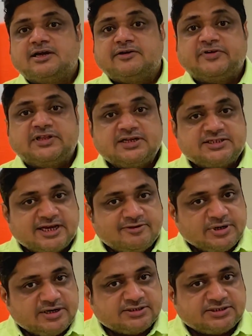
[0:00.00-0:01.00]
Within the same
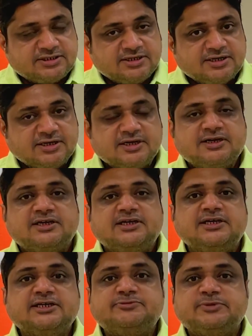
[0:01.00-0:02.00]
industry,
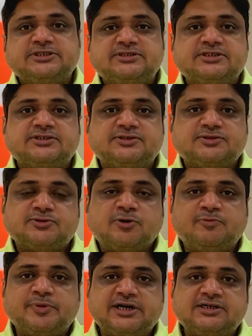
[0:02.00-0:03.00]
each business
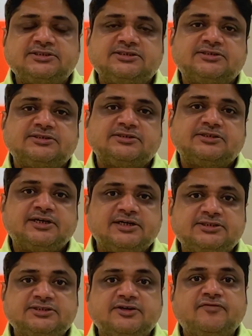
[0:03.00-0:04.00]
operates in
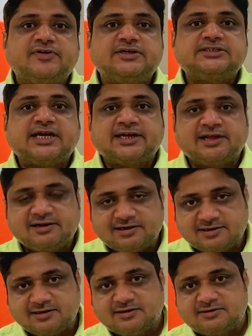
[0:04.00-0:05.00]
its different cycle.
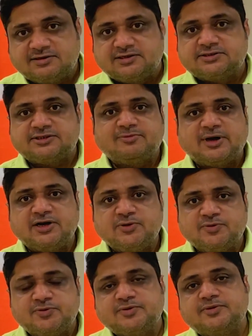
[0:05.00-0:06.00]
Some are
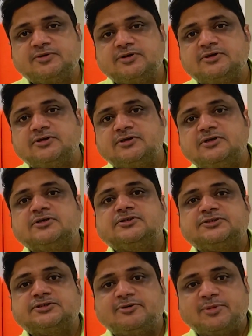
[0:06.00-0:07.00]
new,
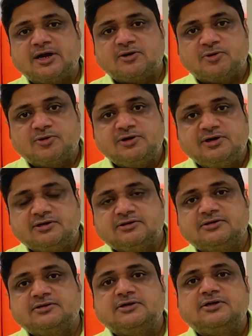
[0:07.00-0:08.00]
some are old,
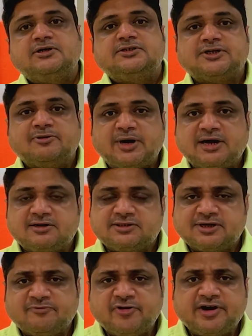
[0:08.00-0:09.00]
some are
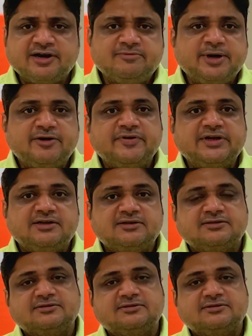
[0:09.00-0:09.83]
somewhere in between